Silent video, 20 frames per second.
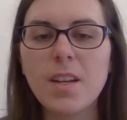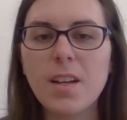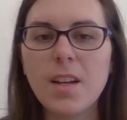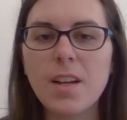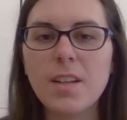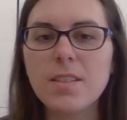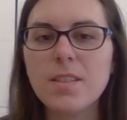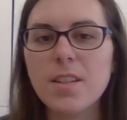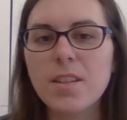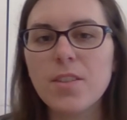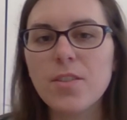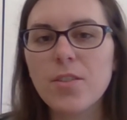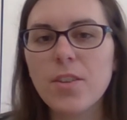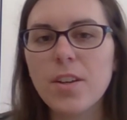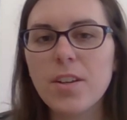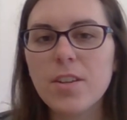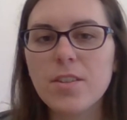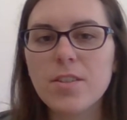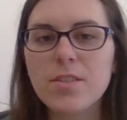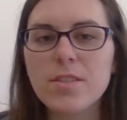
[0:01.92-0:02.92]
Hi second
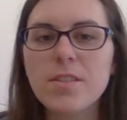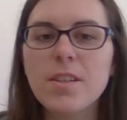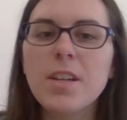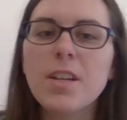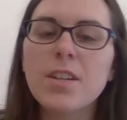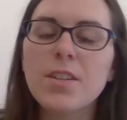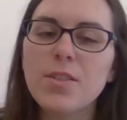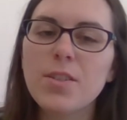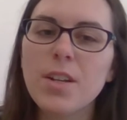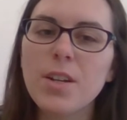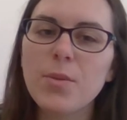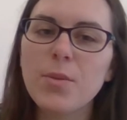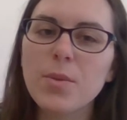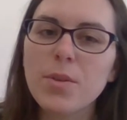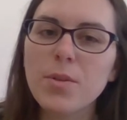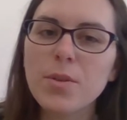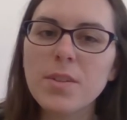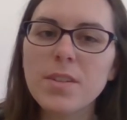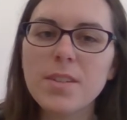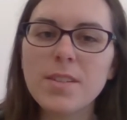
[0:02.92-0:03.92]
graders, today we're
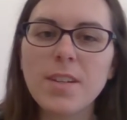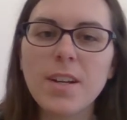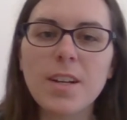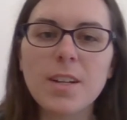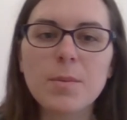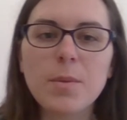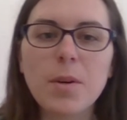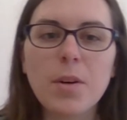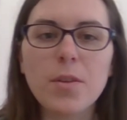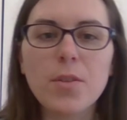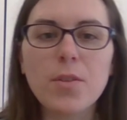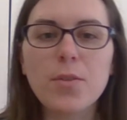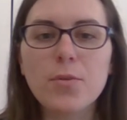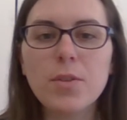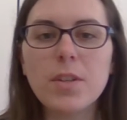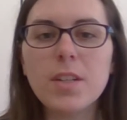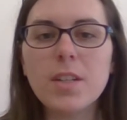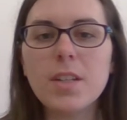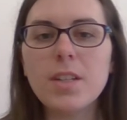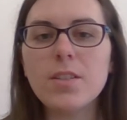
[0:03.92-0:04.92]
going to talk about
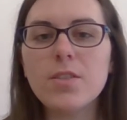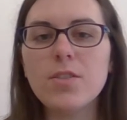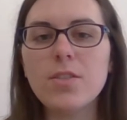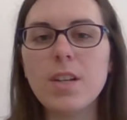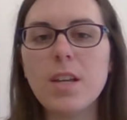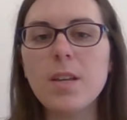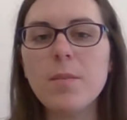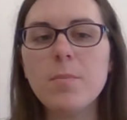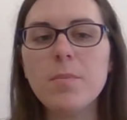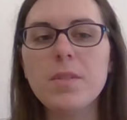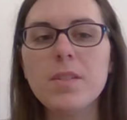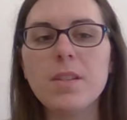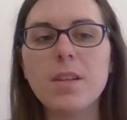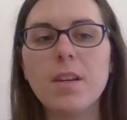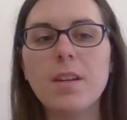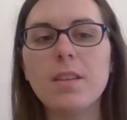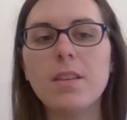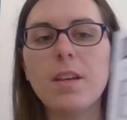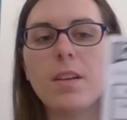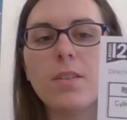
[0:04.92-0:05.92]
3D shapes,
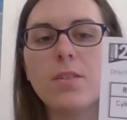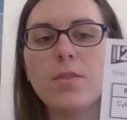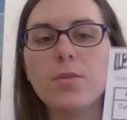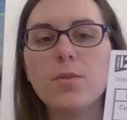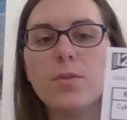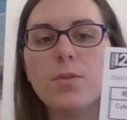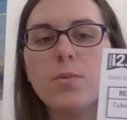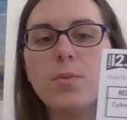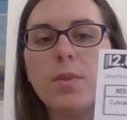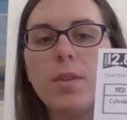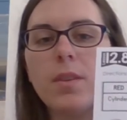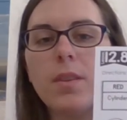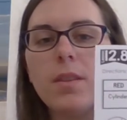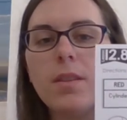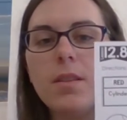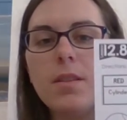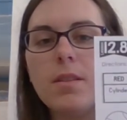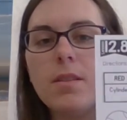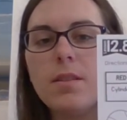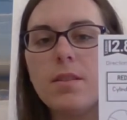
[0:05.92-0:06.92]
and that goes with
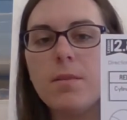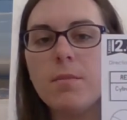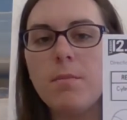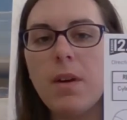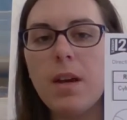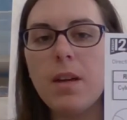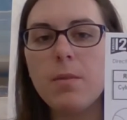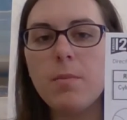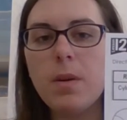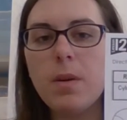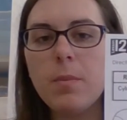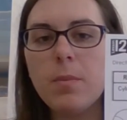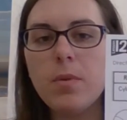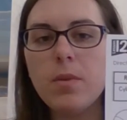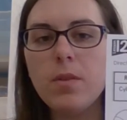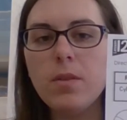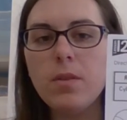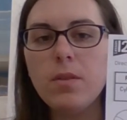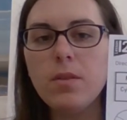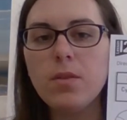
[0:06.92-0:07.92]
this math
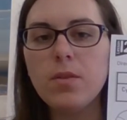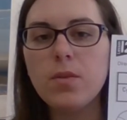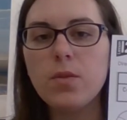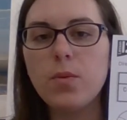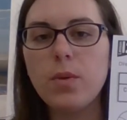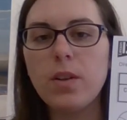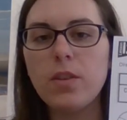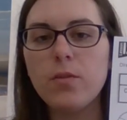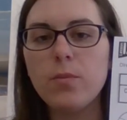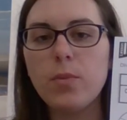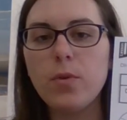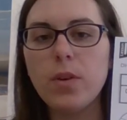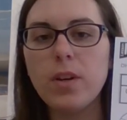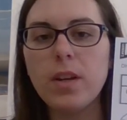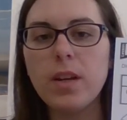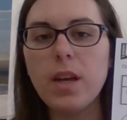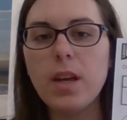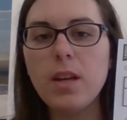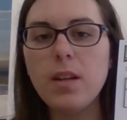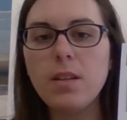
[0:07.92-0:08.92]
paper
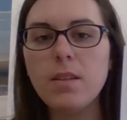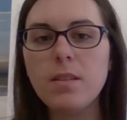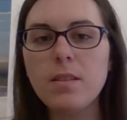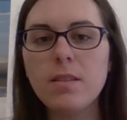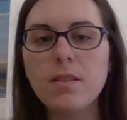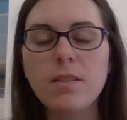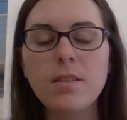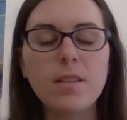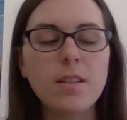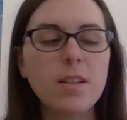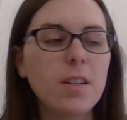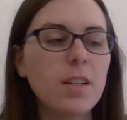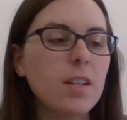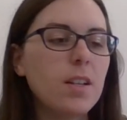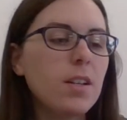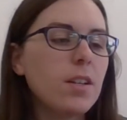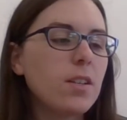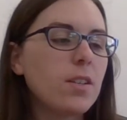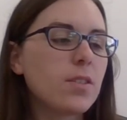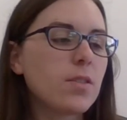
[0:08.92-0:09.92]
12.8.
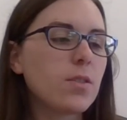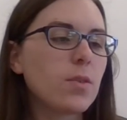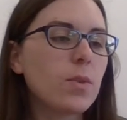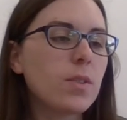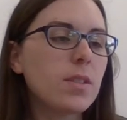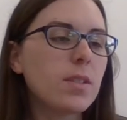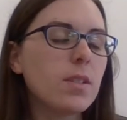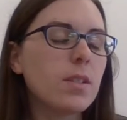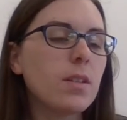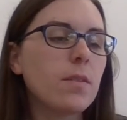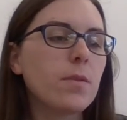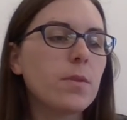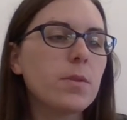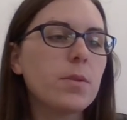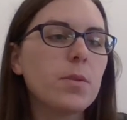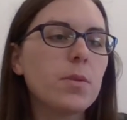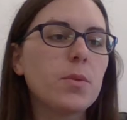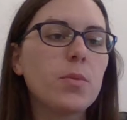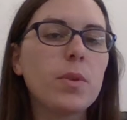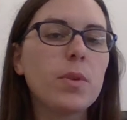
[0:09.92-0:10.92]
So what's the
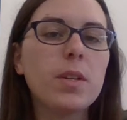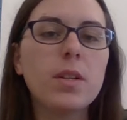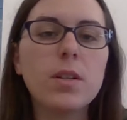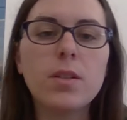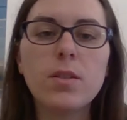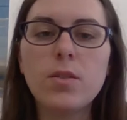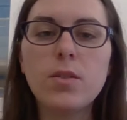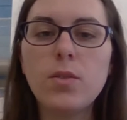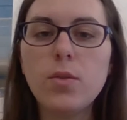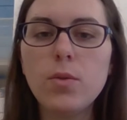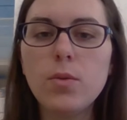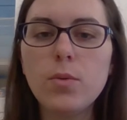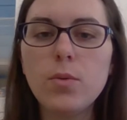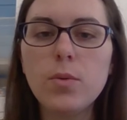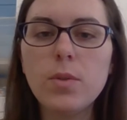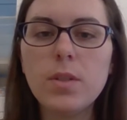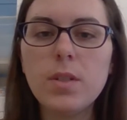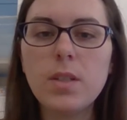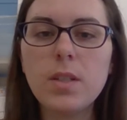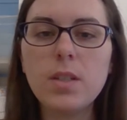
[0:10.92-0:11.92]
difference between a
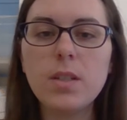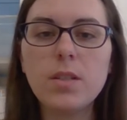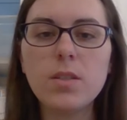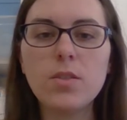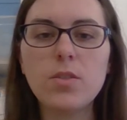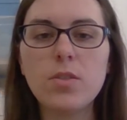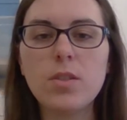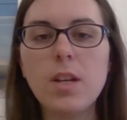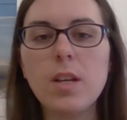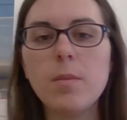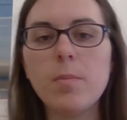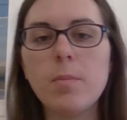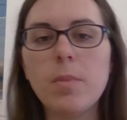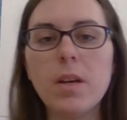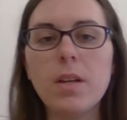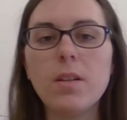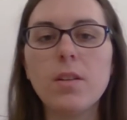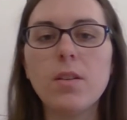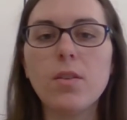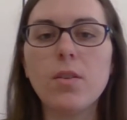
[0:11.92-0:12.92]
2D shape
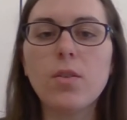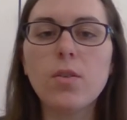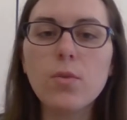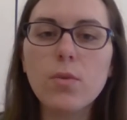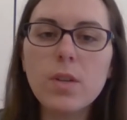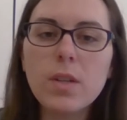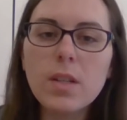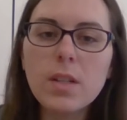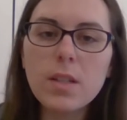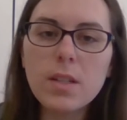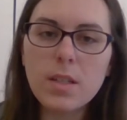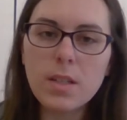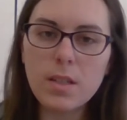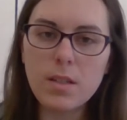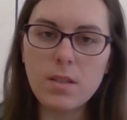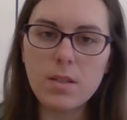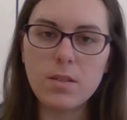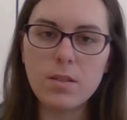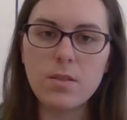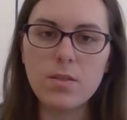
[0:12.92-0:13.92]
and a
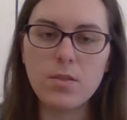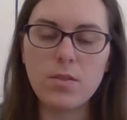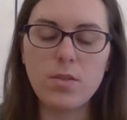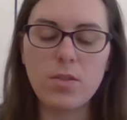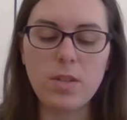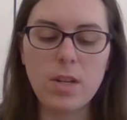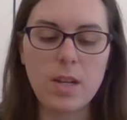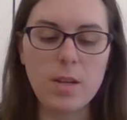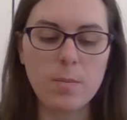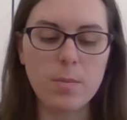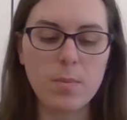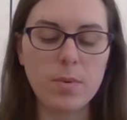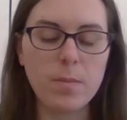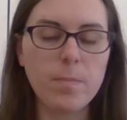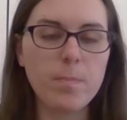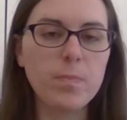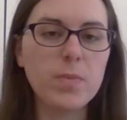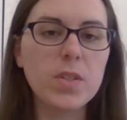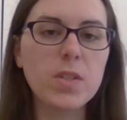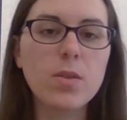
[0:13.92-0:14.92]
3D shape?
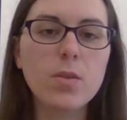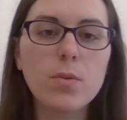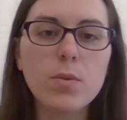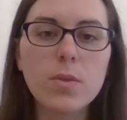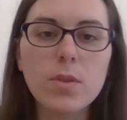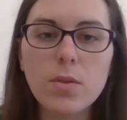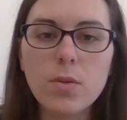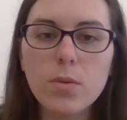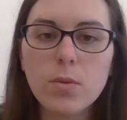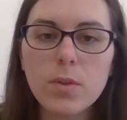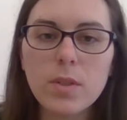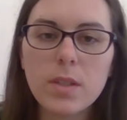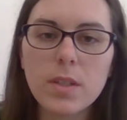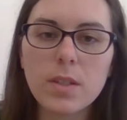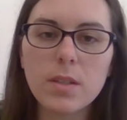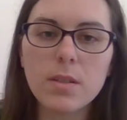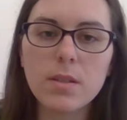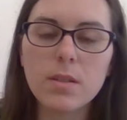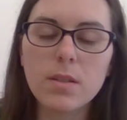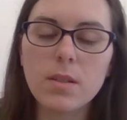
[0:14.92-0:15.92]
So
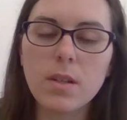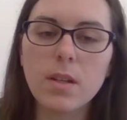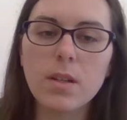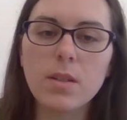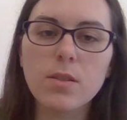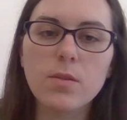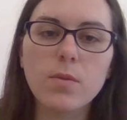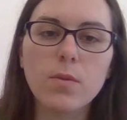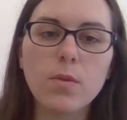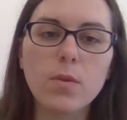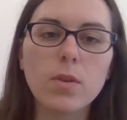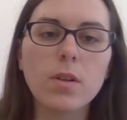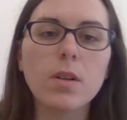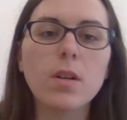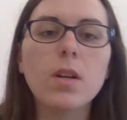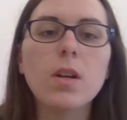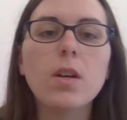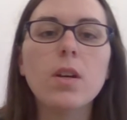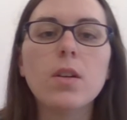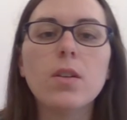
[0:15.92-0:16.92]
2D stands
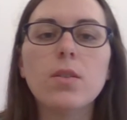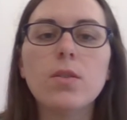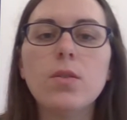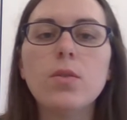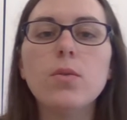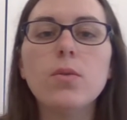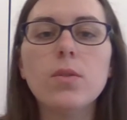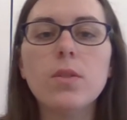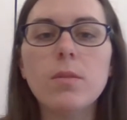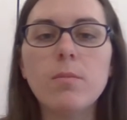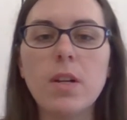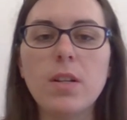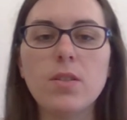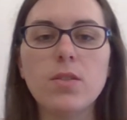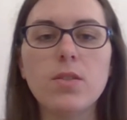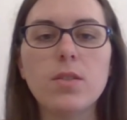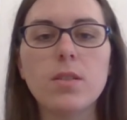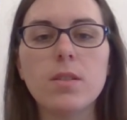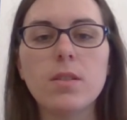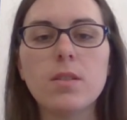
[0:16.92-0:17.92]
for 2
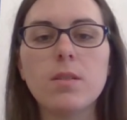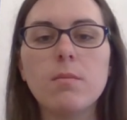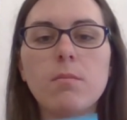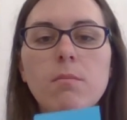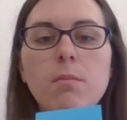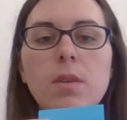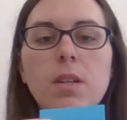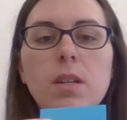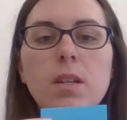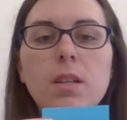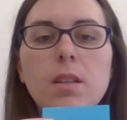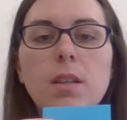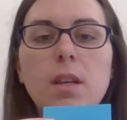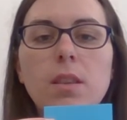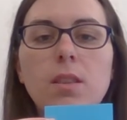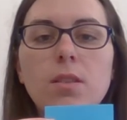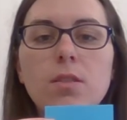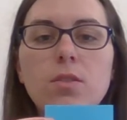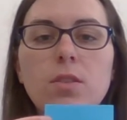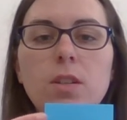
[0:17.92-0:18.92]
dimensions, meaning
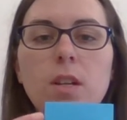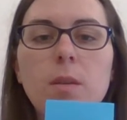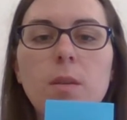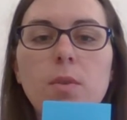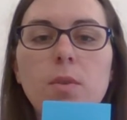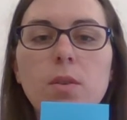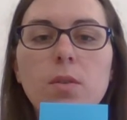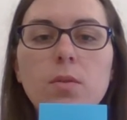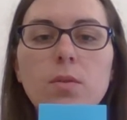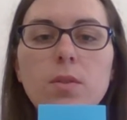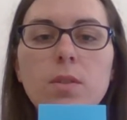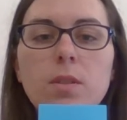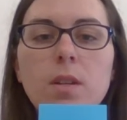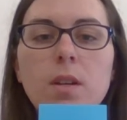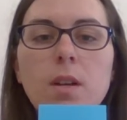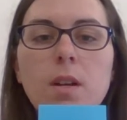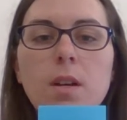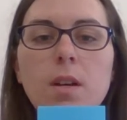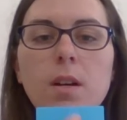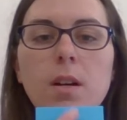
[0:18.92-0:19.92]
that the shape goes
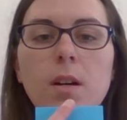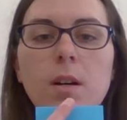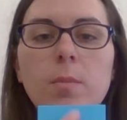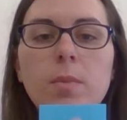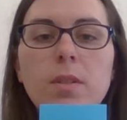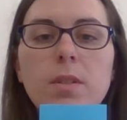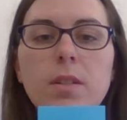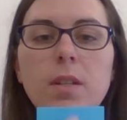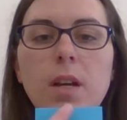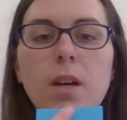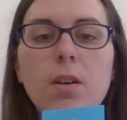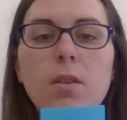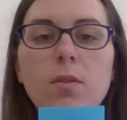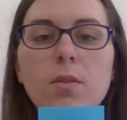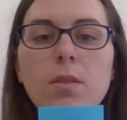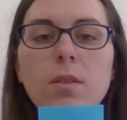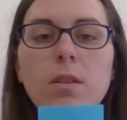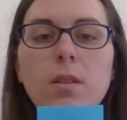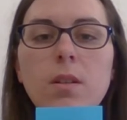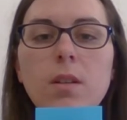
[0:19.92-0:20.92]
up and
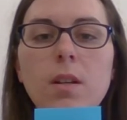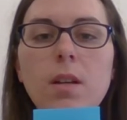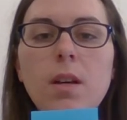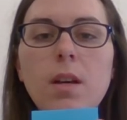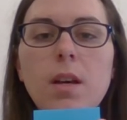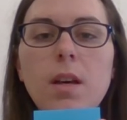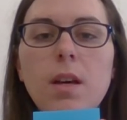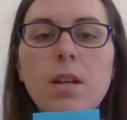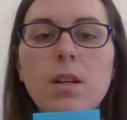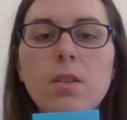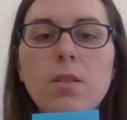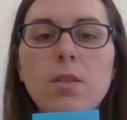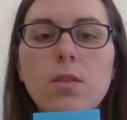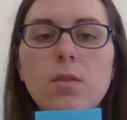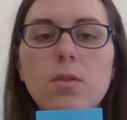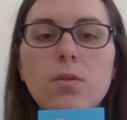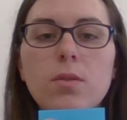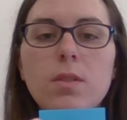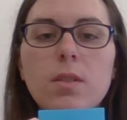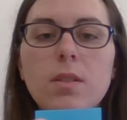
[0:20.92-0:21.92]
down and it
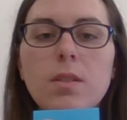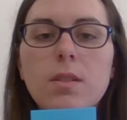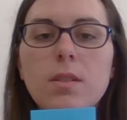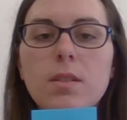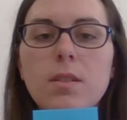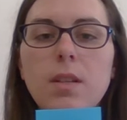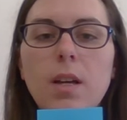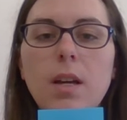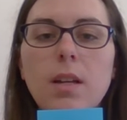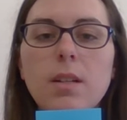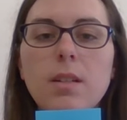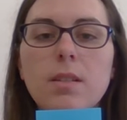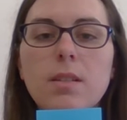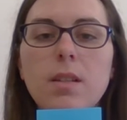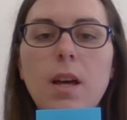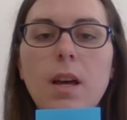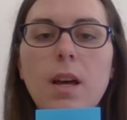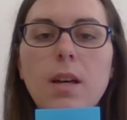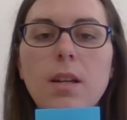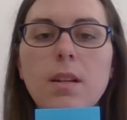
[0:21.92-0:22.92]
goes side to
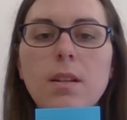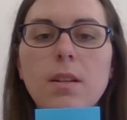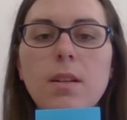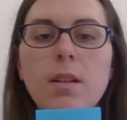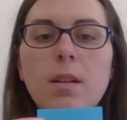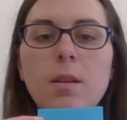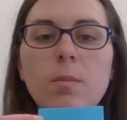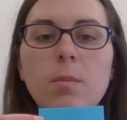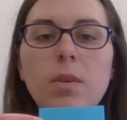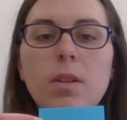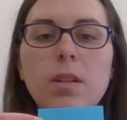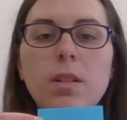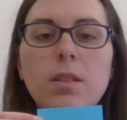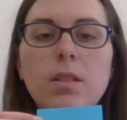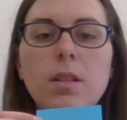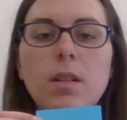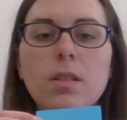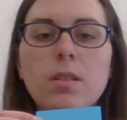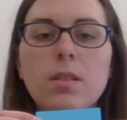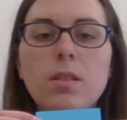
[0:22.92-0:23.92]
side, but it
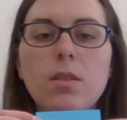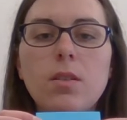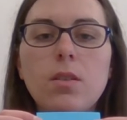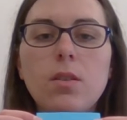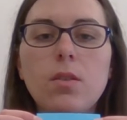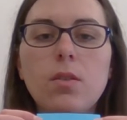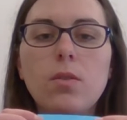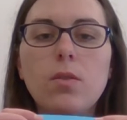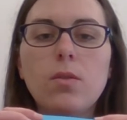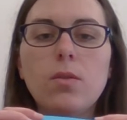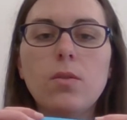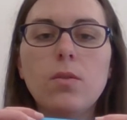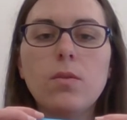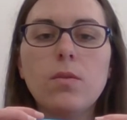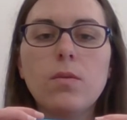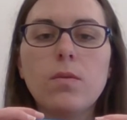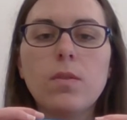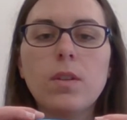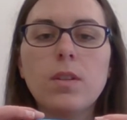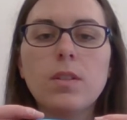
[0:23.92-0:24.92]
doesn't
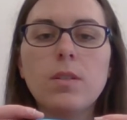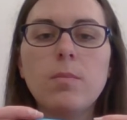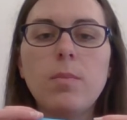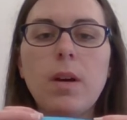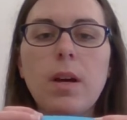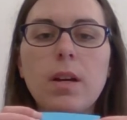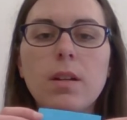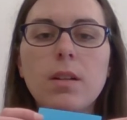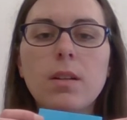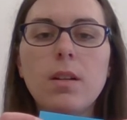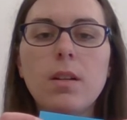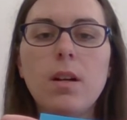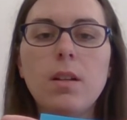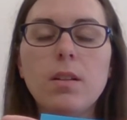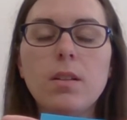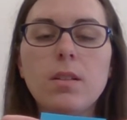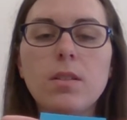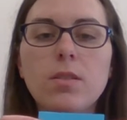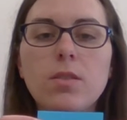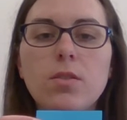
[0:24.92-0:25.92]
go front to back at
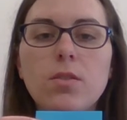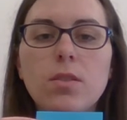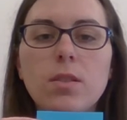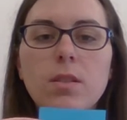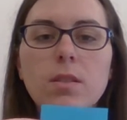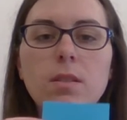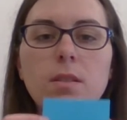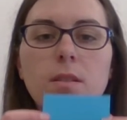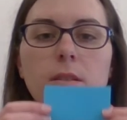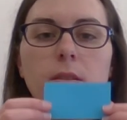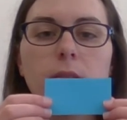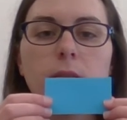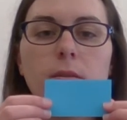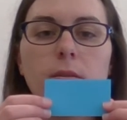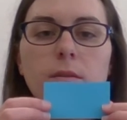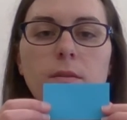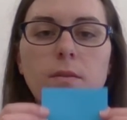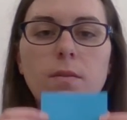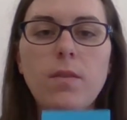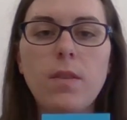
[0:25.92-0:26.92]
all. It's just
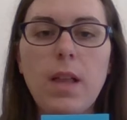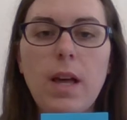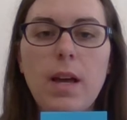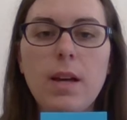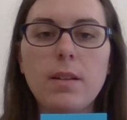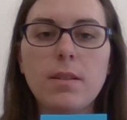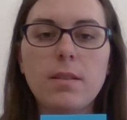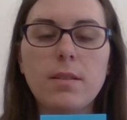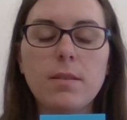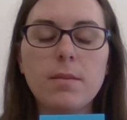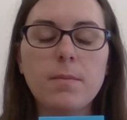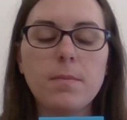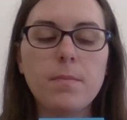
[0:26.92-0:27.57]
flat.